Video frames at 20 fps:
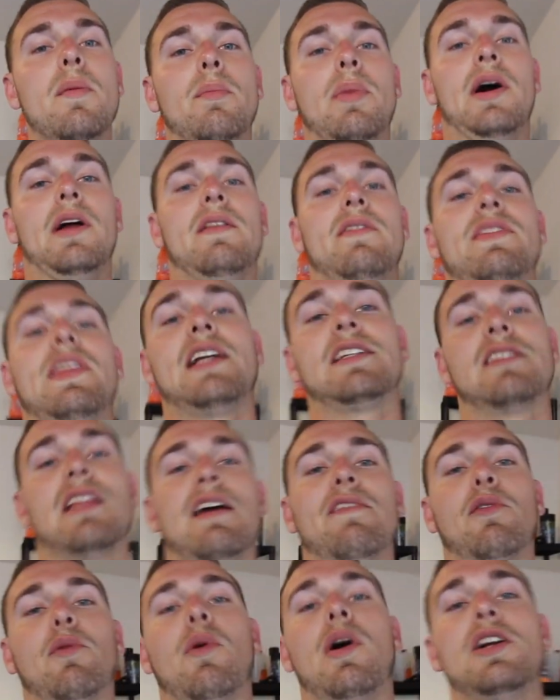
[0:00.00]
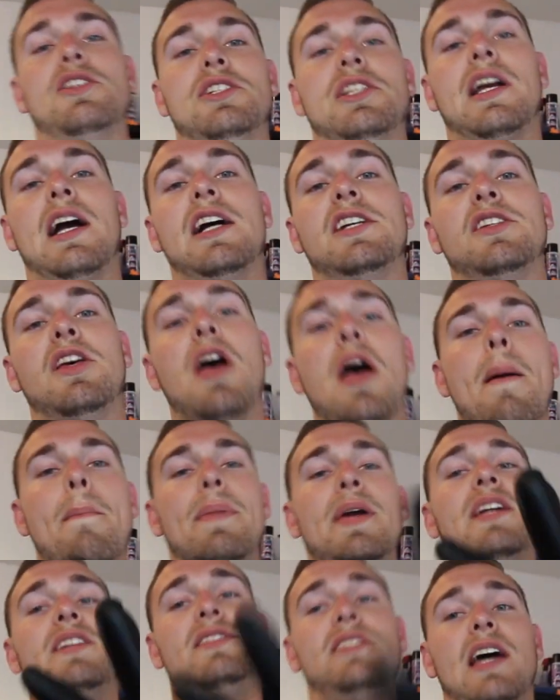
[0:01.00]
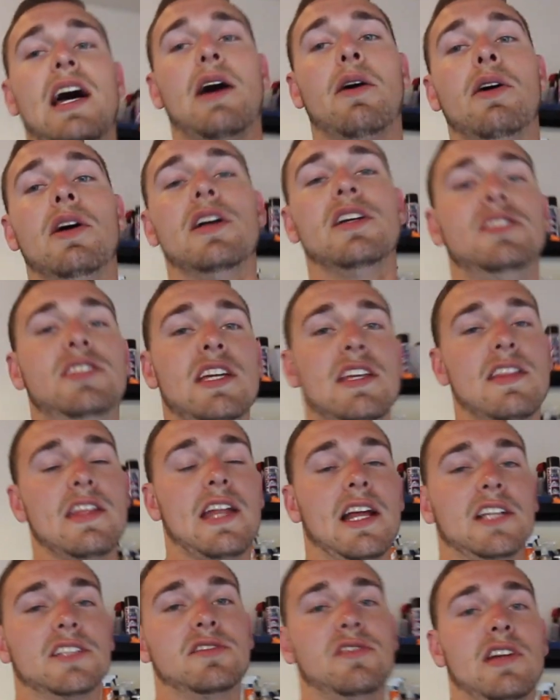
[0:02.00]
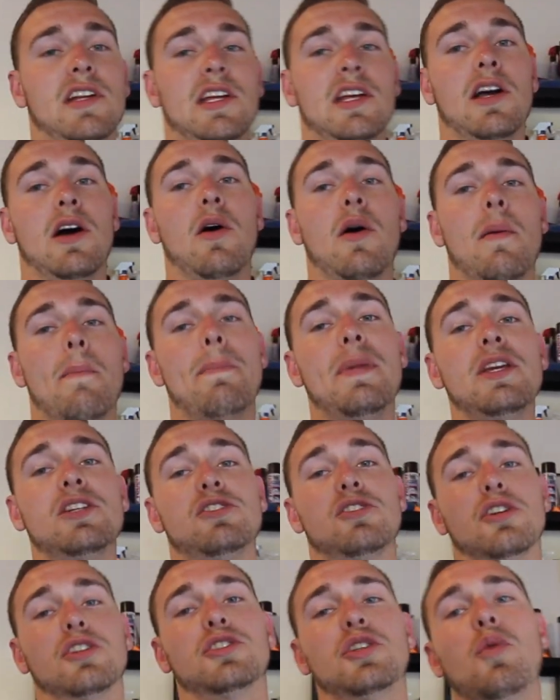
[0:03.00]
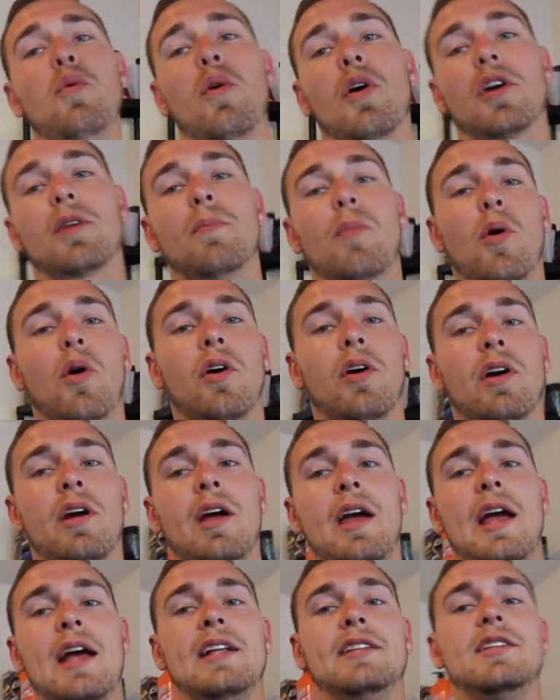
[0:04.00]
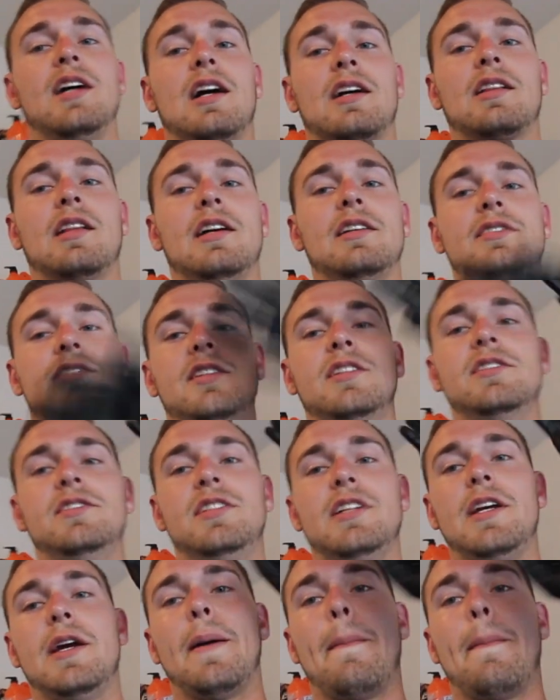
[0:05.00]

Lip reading: But thanks a lot for watching, guys. Peace out. See you in the next video, and be sure to work more and talk less. See